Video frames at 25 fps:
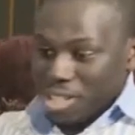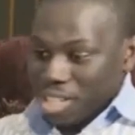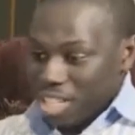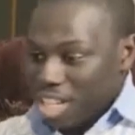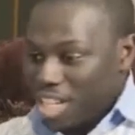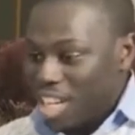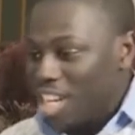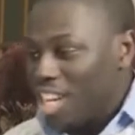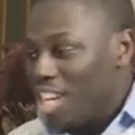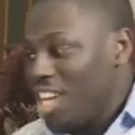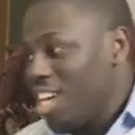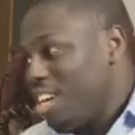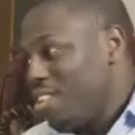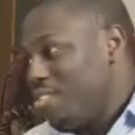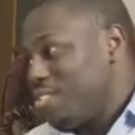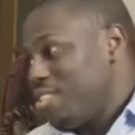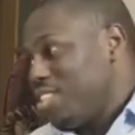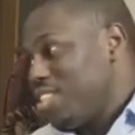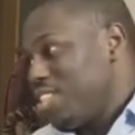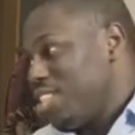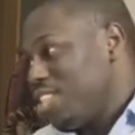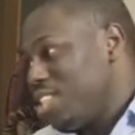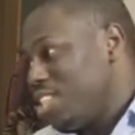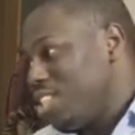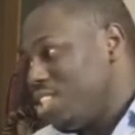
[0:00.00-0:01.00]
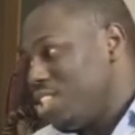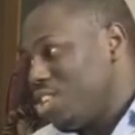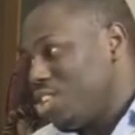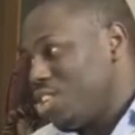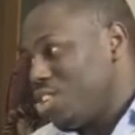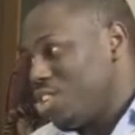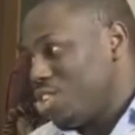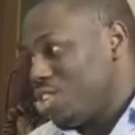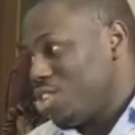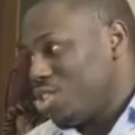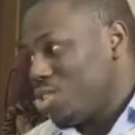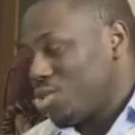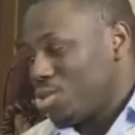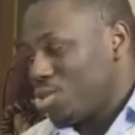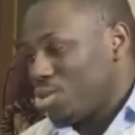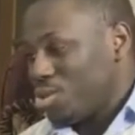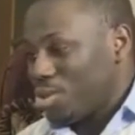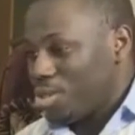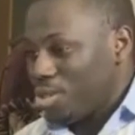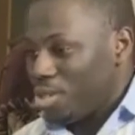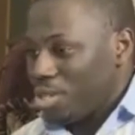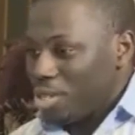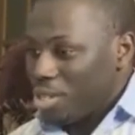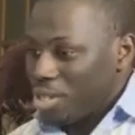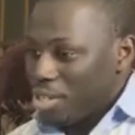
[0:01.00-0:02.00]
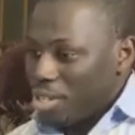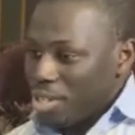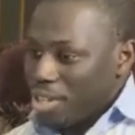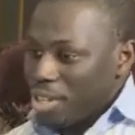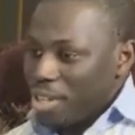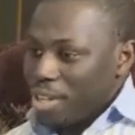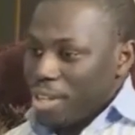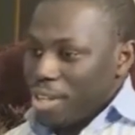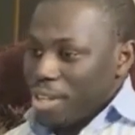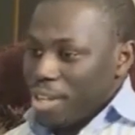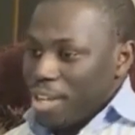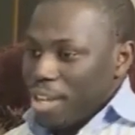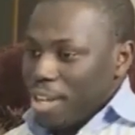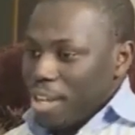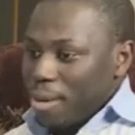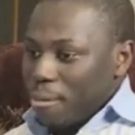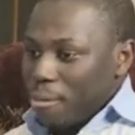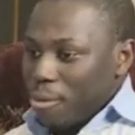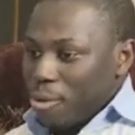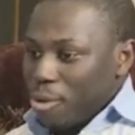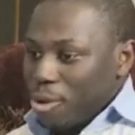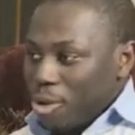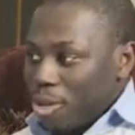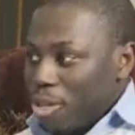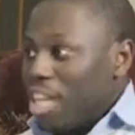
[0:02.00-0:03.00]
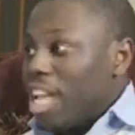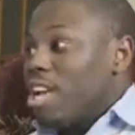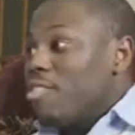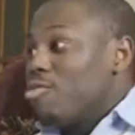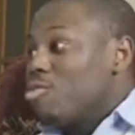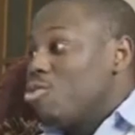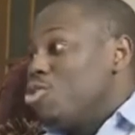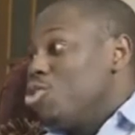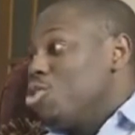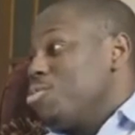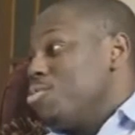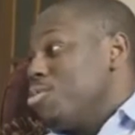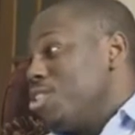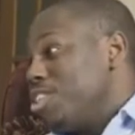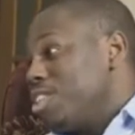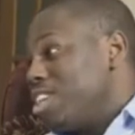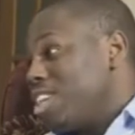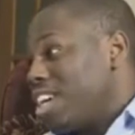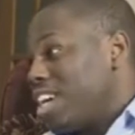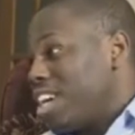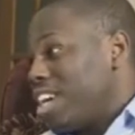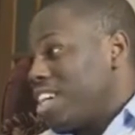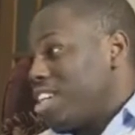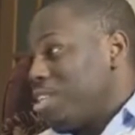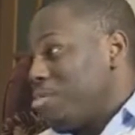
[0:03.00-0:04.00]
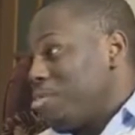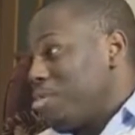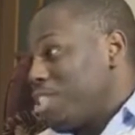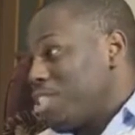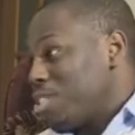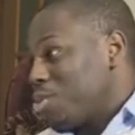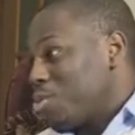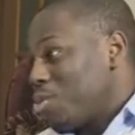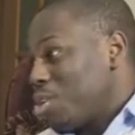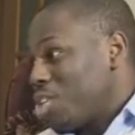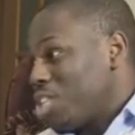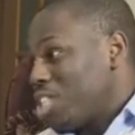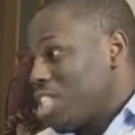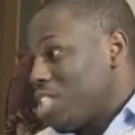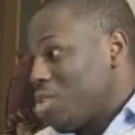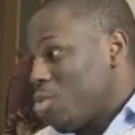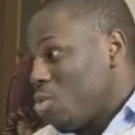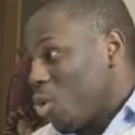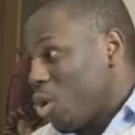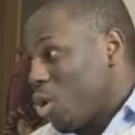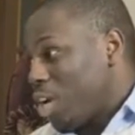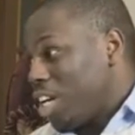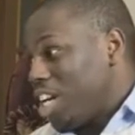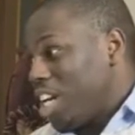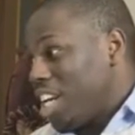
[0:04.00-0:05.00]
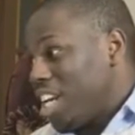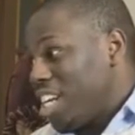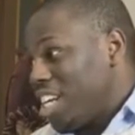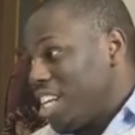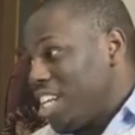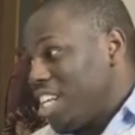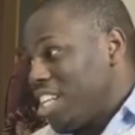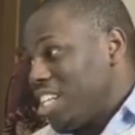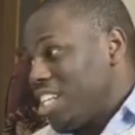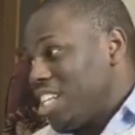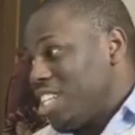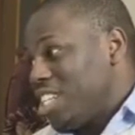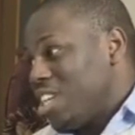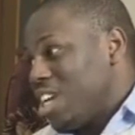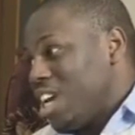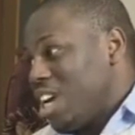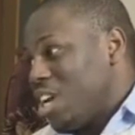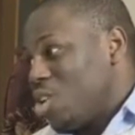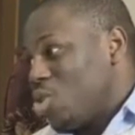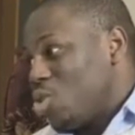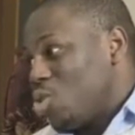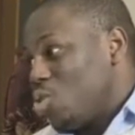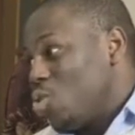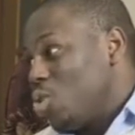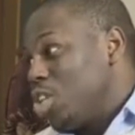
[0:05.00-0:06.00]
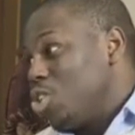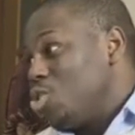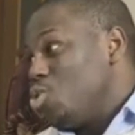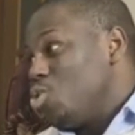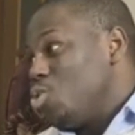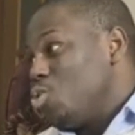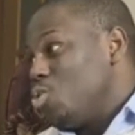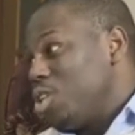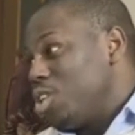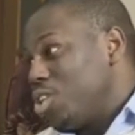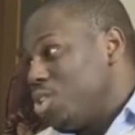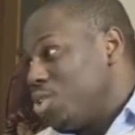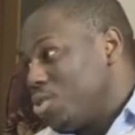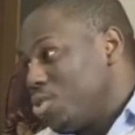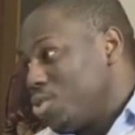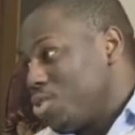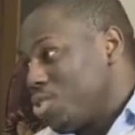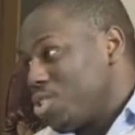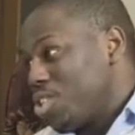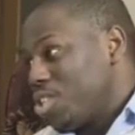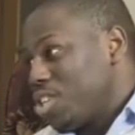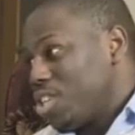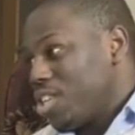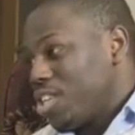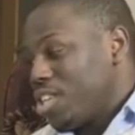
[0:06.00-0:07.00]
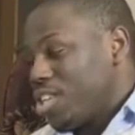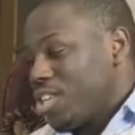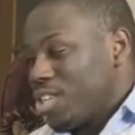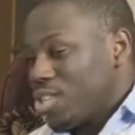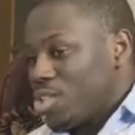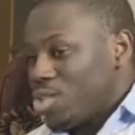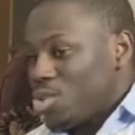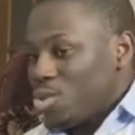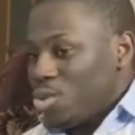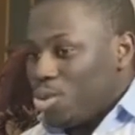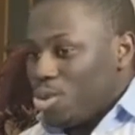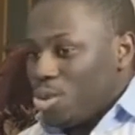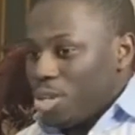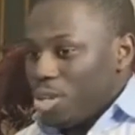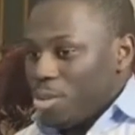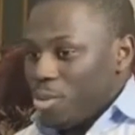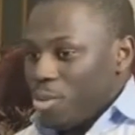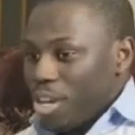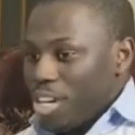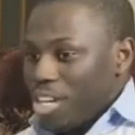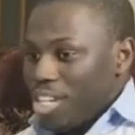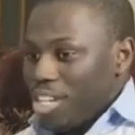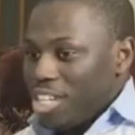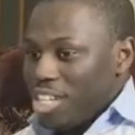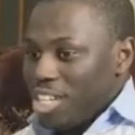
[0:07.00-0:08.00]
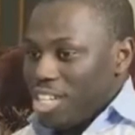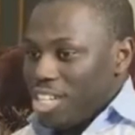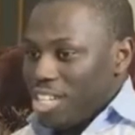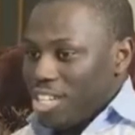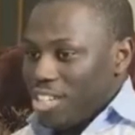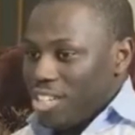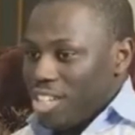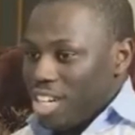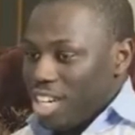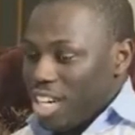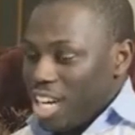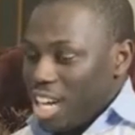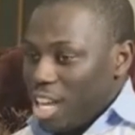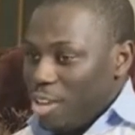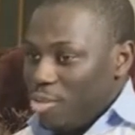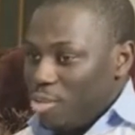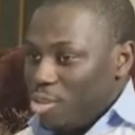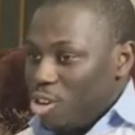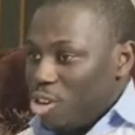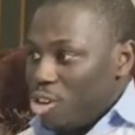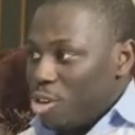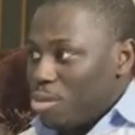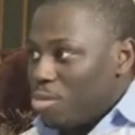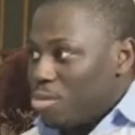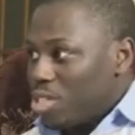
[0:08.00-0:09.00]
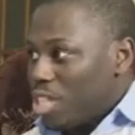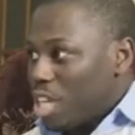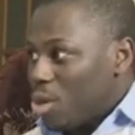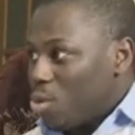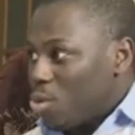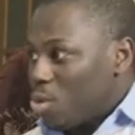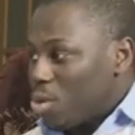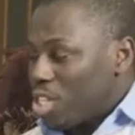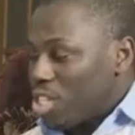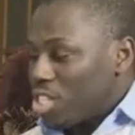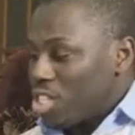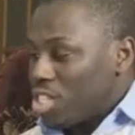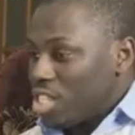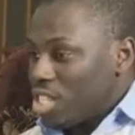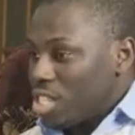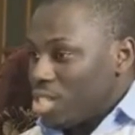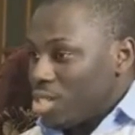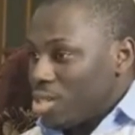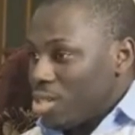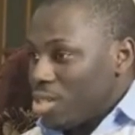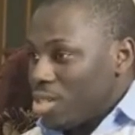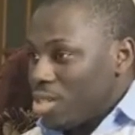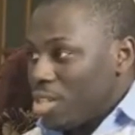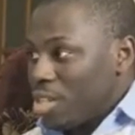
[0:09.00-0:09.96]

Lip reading: clear everything, the honors roll. But life goes beyond academics. What then is do we do with those? So when real life comes, are we still